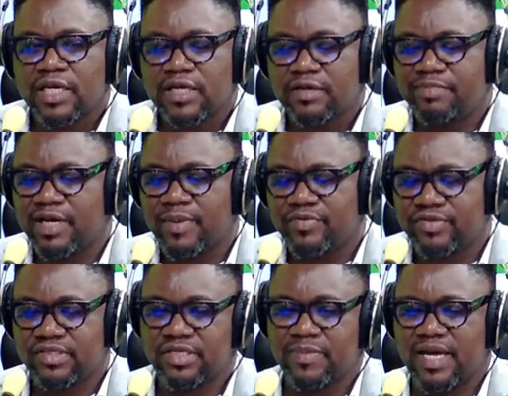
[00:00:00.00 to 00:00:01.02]
the parliamentary
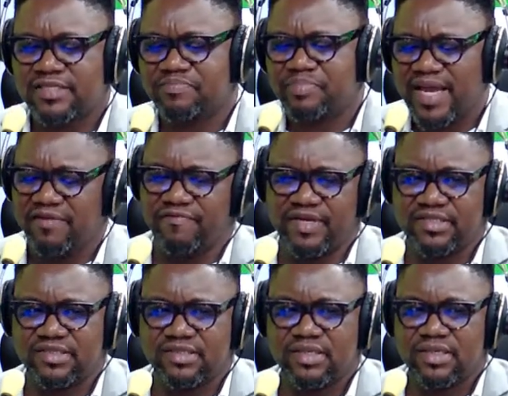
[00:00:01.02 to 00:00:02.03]
system has
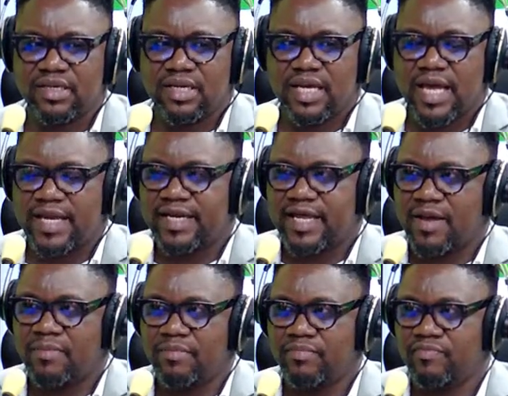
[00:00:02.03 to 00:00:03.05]
benefits. And
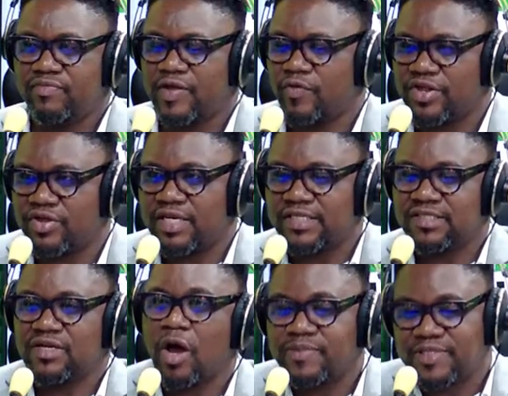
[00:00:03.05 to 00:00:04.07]
the question is
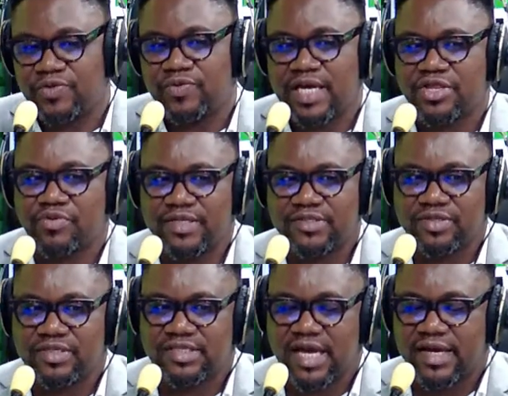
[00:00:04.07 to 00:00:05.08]
up to you Nigerians to
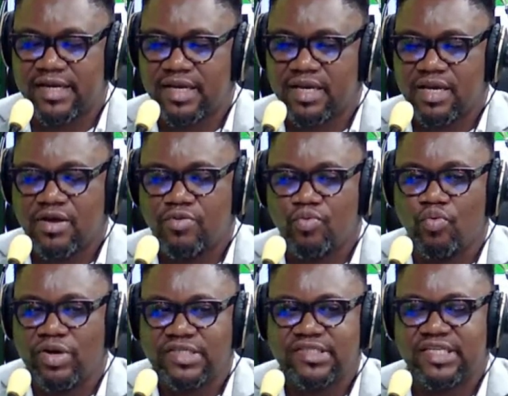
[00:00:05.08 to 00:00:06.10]
decide
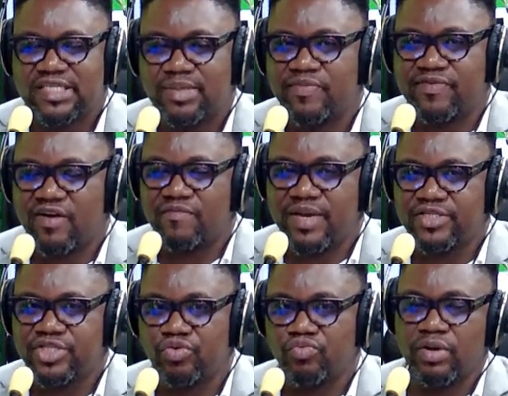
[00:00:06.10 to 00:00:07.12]
what system of
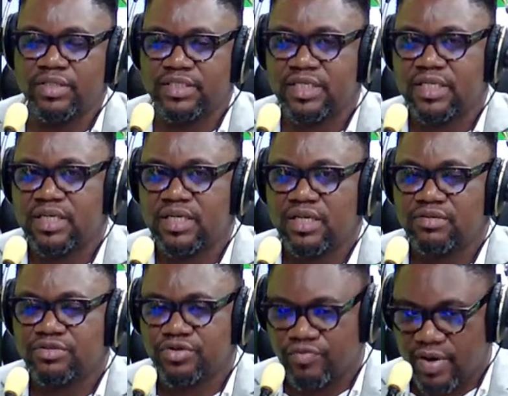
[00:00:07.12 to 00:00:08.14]
government you want
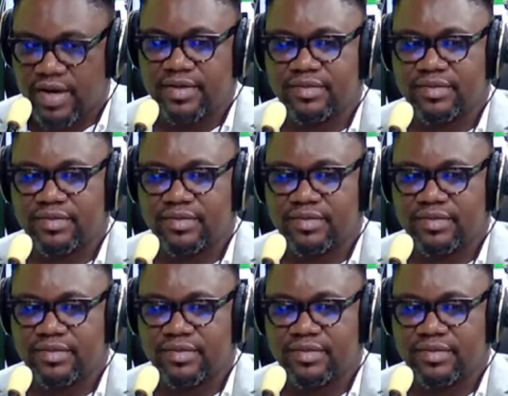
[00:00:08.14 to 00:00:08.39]
to run.